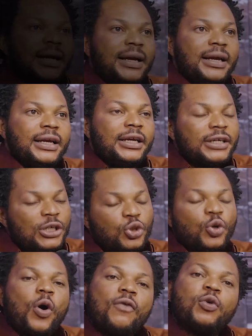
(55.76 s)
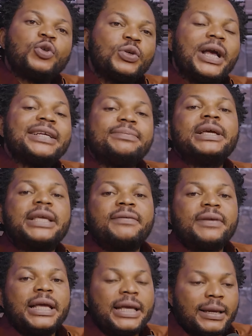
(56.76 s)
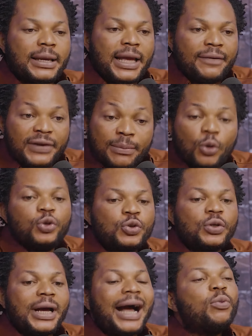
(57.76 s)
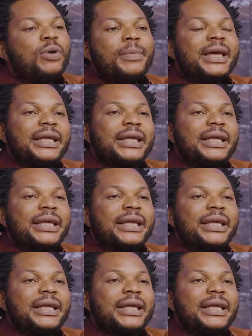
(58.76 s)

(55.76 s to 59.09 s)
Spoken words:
A ratio of what you guys make every month, and we're making